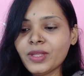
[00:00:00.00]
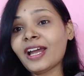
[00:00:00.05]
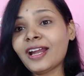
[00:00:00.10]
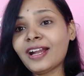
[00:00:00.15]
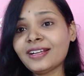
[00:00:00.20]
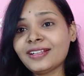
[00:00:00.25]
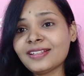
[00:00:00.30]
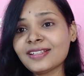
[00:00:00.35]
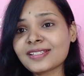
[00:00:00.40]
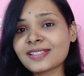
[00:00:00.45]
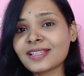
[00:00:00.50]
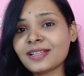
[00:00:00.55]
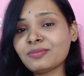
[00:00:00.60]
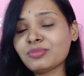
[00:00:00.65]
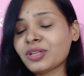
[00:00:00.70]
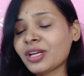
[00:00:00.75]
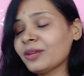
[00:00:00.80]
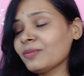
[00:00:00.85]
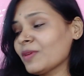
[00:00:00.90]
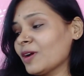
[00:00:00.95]
At the
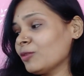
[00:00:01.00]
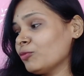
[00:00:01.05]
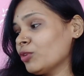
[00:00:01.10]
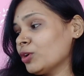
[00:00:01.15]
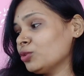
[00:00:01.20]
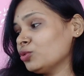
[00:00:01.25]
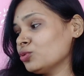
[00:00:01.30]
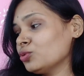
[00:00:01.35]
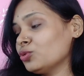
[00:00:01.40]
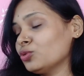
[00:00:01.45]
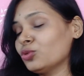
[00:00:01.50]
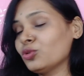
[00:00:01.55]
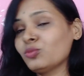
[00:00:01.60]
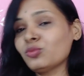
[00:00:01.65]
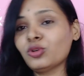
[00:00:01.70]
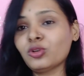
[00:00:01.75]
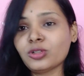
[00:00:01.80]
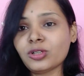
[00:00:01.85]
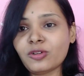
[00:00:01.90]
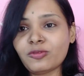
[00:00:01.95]
same time, I want to know
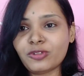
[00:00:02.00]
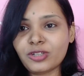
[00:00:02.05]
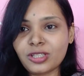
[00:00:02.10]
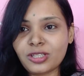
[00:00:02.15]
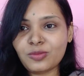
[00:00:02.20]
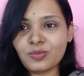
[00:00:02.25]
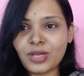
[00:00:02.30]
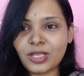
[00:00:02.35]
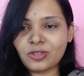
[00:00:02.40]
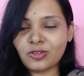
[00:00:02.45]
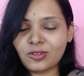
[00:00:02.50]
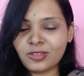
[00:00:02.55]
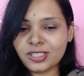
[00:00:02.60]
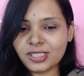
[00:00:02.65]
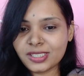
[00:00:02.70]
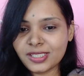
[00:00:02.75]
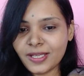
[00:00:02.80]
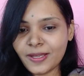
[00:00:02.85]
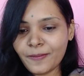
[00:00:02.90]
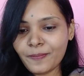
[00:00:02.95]
more about the
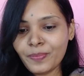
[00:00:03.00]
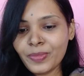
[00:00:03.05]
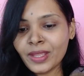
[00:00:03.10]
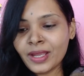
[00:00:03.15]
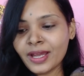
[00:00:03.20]
mythology,